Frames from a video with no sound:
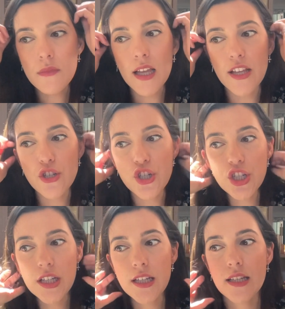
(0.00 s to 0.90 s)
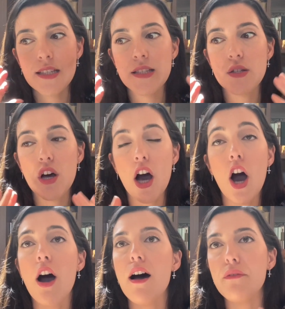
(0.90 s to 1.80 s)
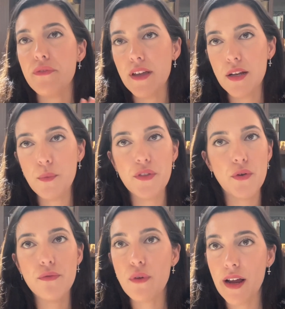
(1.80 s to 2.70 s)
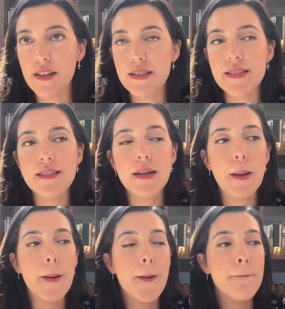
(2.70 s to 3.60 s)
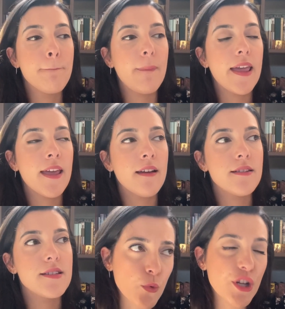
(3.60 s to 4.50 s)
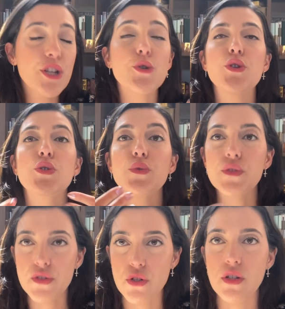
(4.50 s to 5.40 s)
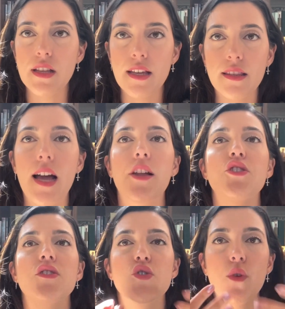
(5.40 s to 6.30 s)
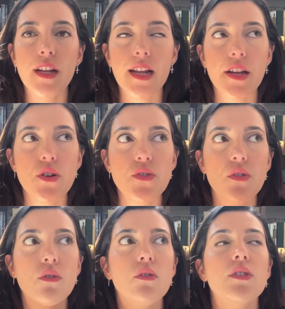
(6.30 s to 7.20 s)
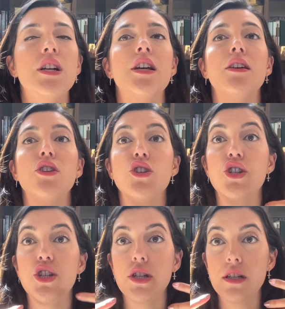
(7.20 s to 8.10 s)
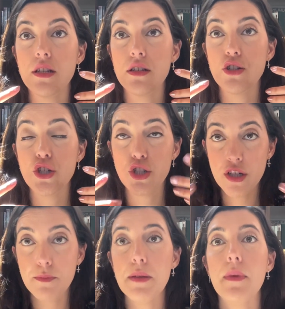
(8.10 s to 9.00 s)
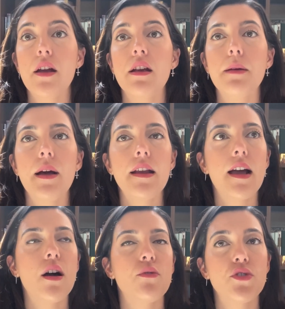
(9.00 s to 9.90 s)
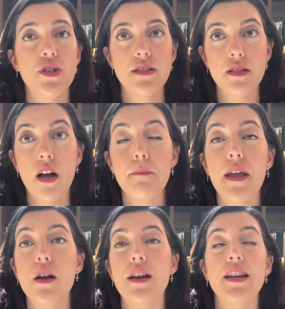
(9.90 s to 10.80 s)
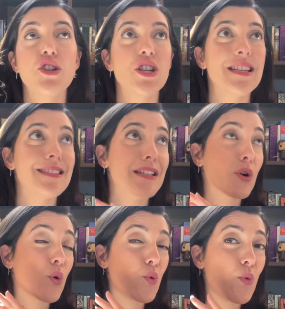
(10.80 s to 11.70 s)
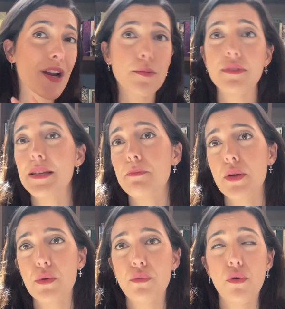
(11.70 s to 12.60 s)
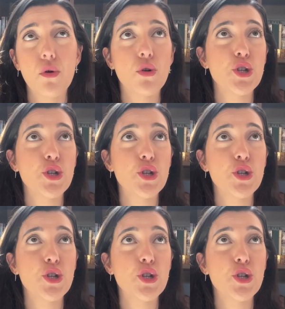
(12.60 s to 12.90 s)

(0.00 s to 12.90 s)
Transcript: And she is often with her friends, and we're introduced to her like that. She's 29 years old. She should be married by now. She's not married. She's incredibly beautiful.